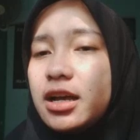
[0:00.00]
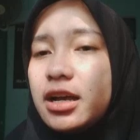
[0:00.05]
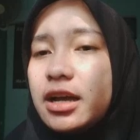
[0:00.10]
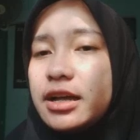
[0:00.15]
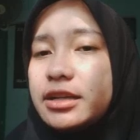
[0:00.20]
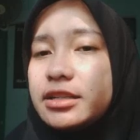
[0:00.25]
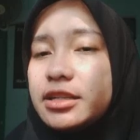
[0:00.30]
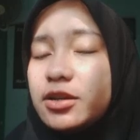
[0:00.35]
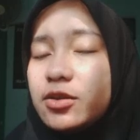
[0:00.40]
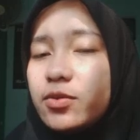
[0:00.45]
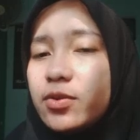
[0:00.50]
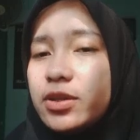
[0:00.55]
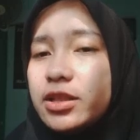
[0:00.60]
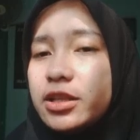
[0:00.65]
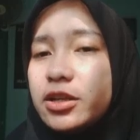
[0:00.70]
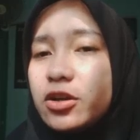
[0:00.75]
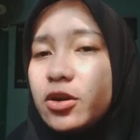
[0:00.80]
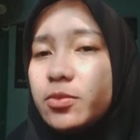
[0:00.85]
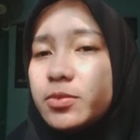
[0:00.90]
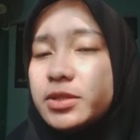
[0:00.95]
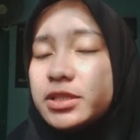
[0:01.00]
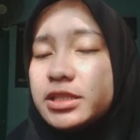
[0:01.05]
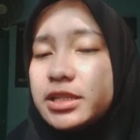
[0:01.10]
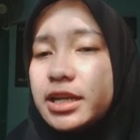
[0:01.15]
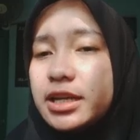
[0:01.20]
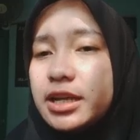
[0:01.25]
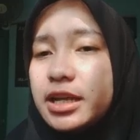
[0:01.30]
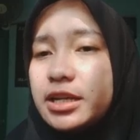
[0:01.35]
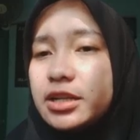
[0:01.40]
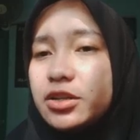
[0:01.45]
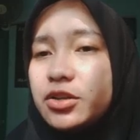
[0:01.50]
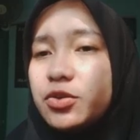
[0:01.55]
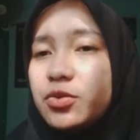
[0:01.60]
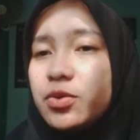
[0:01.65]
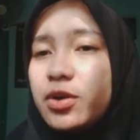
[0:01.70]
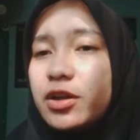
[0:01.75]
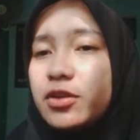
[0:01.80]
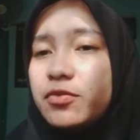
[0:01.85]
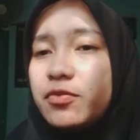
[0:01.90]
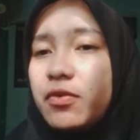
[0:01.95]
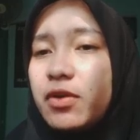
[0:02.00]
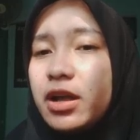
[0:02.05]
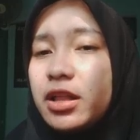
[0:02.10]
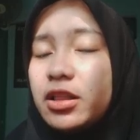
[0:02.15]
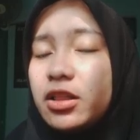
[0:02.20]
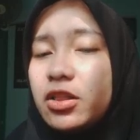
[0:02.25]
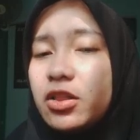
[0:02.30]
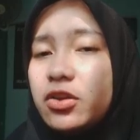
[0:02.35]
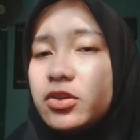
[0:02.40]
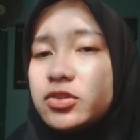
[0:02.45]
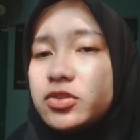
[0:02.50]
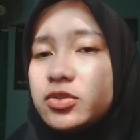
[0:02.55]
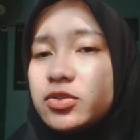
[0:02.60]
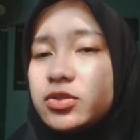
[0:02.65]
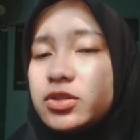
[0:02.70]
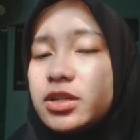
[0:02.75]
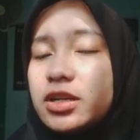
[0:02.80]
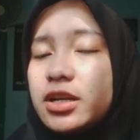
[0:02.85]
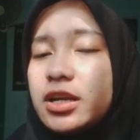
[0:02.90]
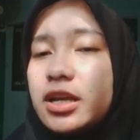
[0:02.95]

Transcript: adequately compensated, you can file a lawsuit.